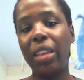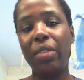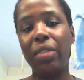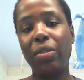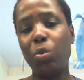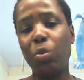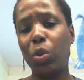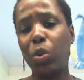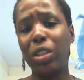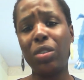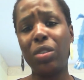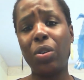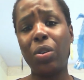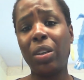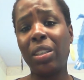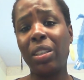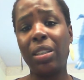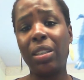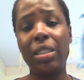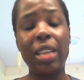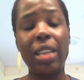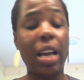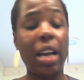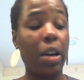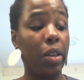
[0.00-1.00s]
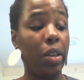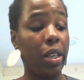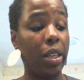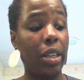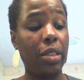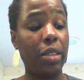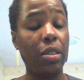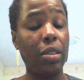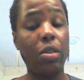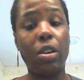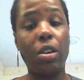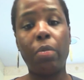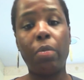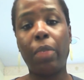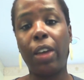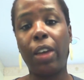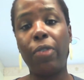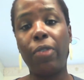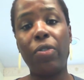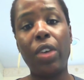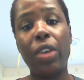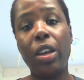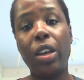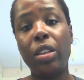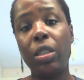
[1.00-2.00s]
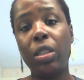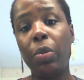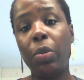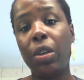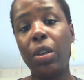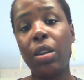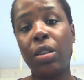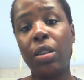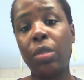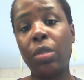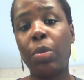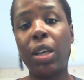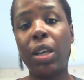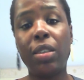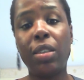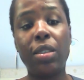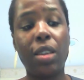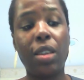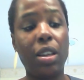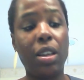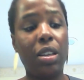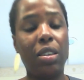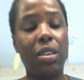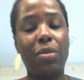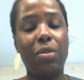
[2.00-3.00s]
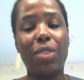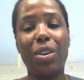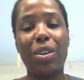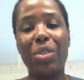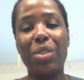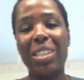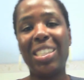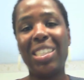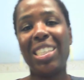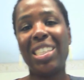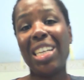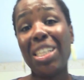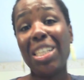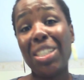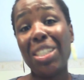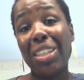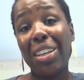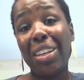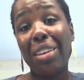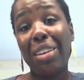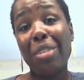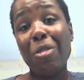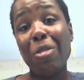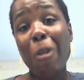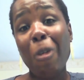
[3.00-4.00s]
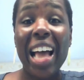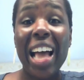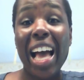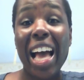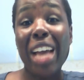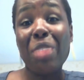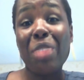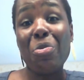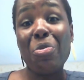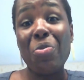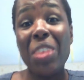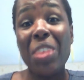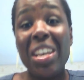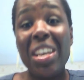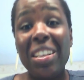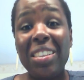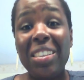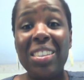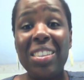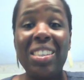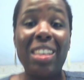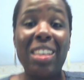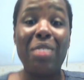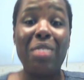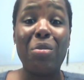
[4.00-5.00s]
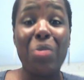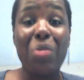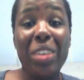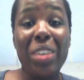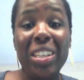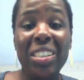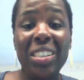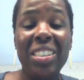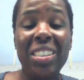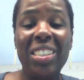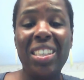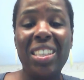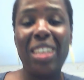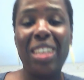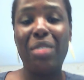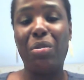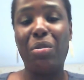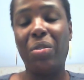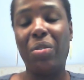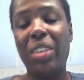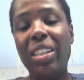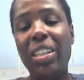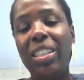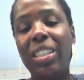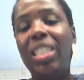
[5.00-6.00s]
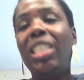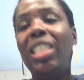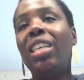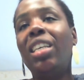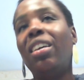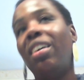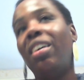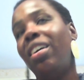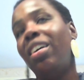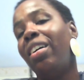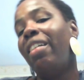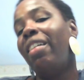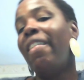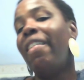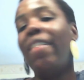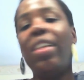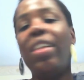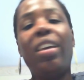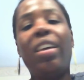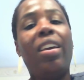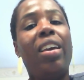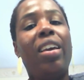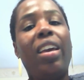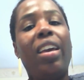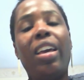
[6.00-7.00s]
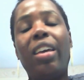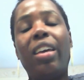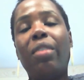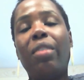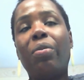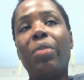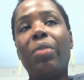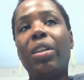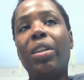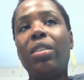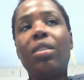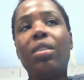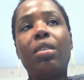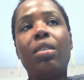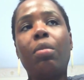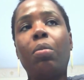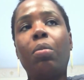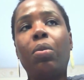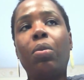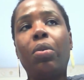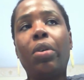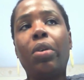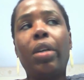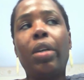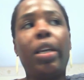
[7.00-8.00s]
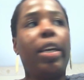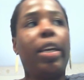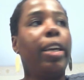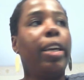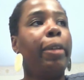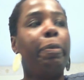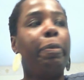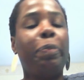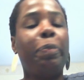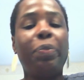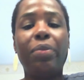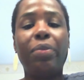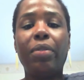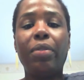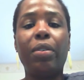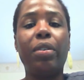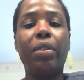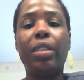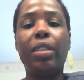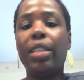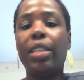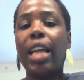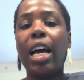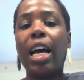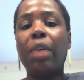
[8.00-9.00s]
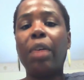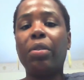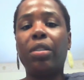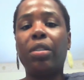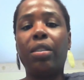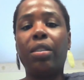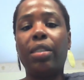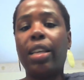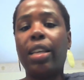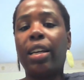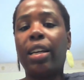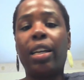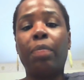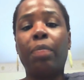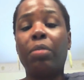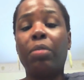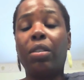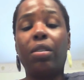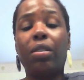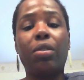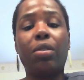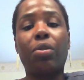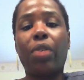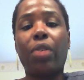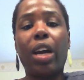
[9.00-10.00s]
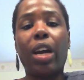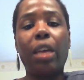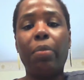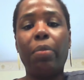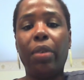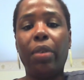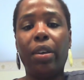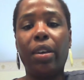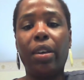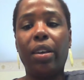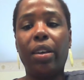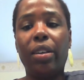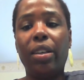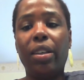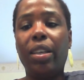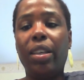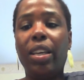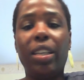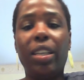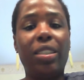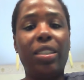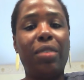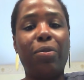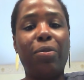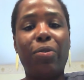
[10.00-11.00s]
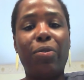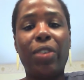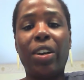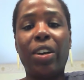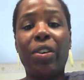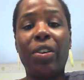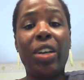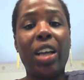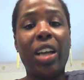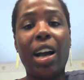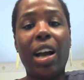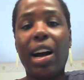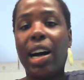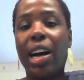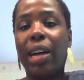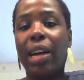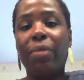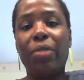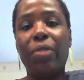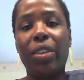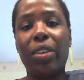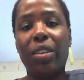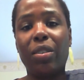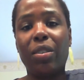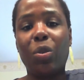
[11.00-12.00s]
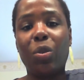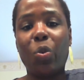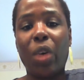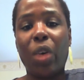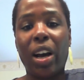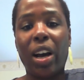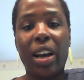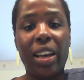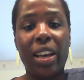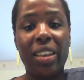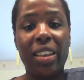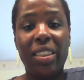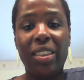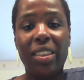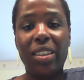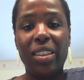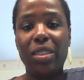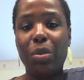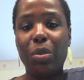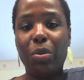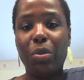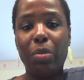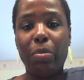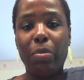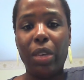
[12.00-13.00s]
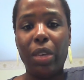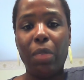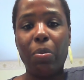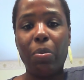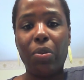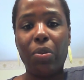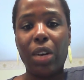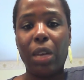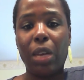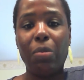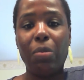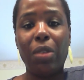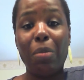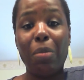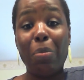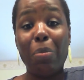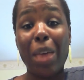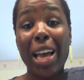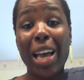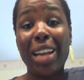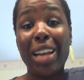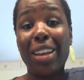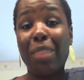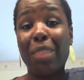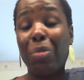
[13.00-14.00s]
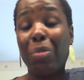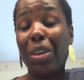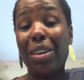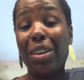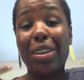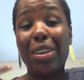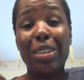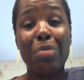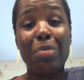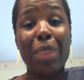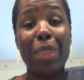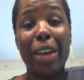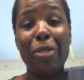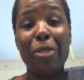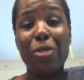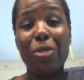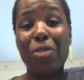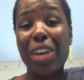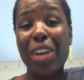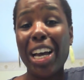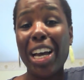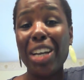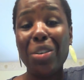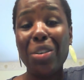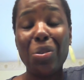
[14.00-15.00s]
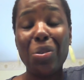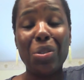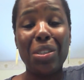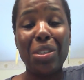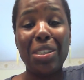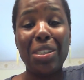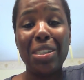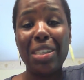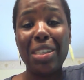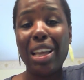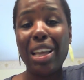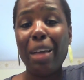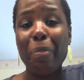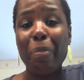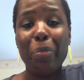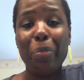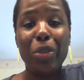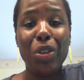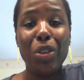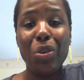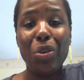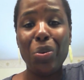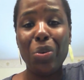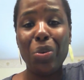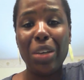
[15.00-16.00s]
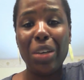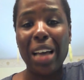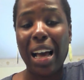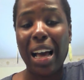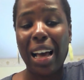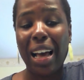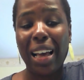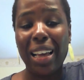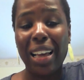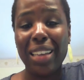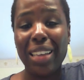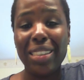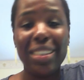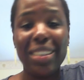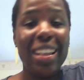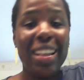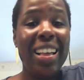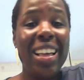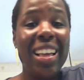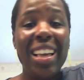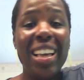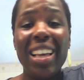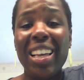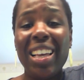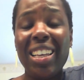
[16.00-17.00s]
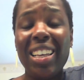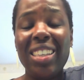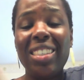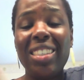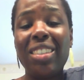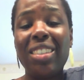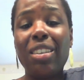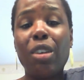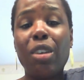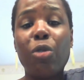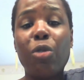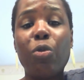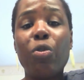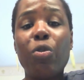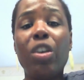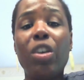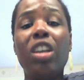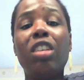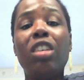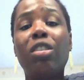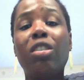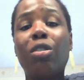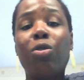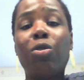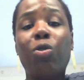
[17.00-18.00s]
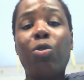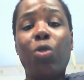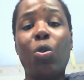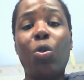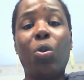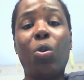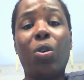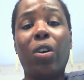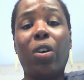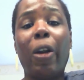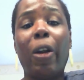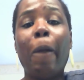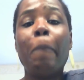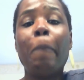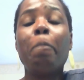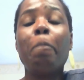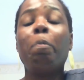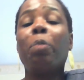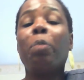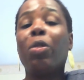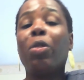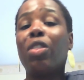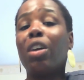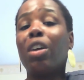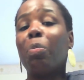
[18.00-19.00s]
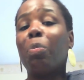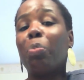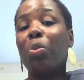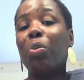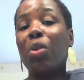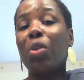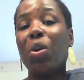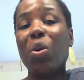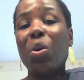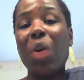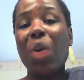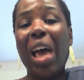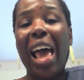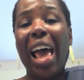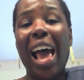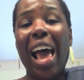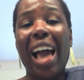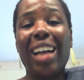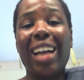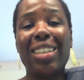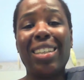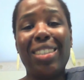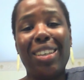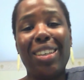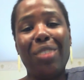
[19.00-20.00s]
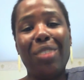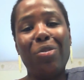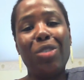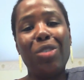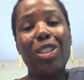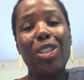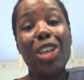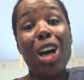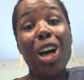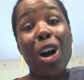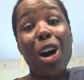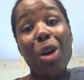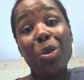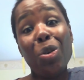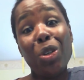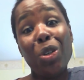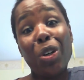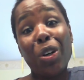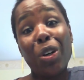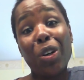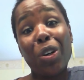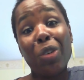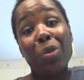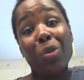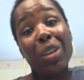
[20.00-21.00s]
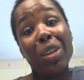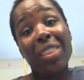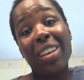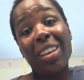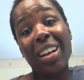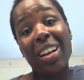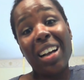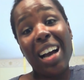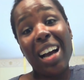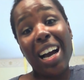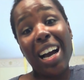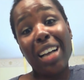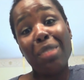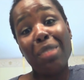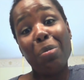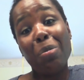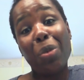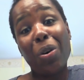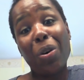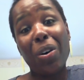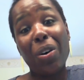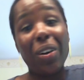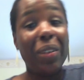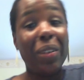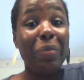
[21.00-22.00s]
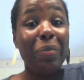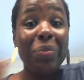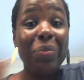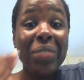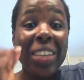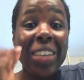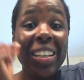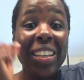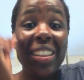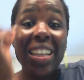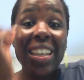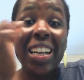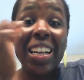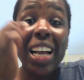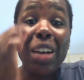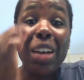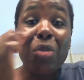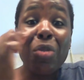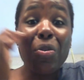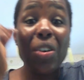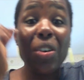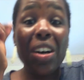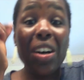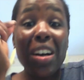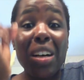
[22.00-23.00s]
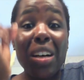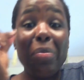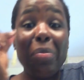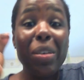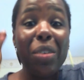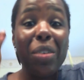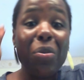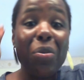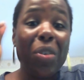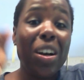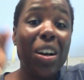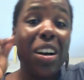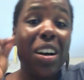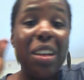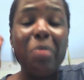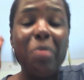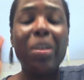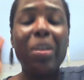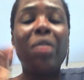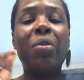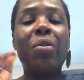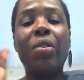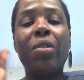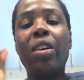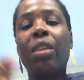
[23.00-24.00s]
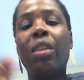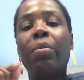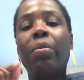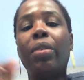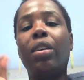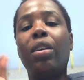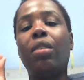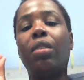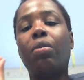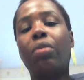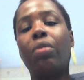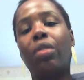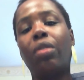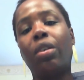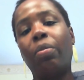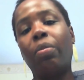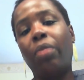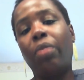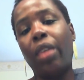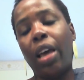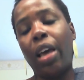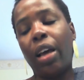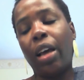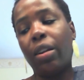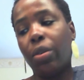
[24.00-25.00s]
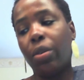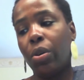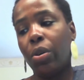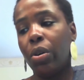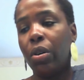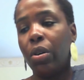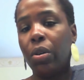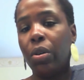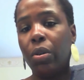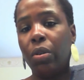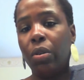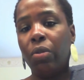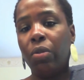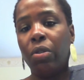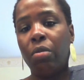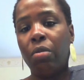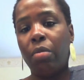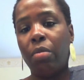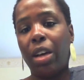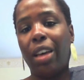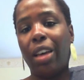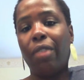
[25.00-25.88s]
what's on the towelettes on my face because my skin is very sensitive. I rinse and rinse and rinse and rinse some more, and now it's that I'm describing it, it's very obvious why this would be problematic, because my final step, you guys, is to reach for the Proactive Toner with a cotton ball. Then I rub and rub and rub and rub that all over my